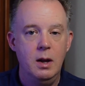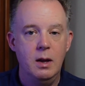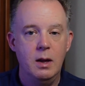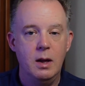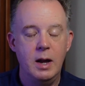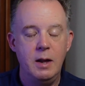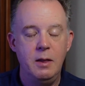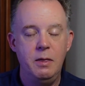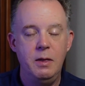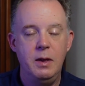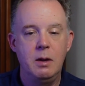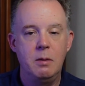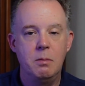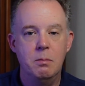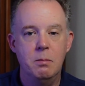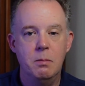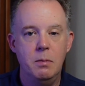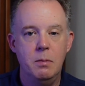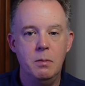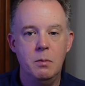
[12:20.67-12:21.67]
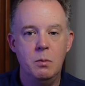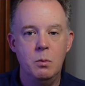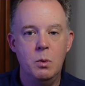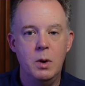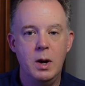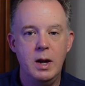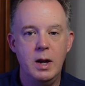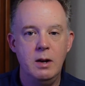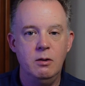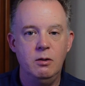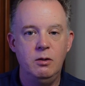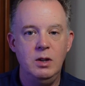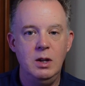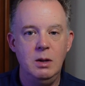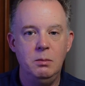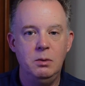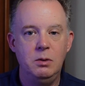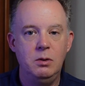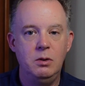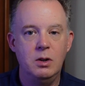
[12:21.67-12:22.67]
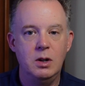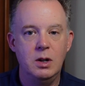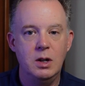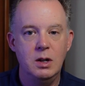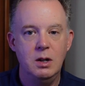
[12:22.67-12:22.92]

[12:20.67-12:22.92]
I think what seems to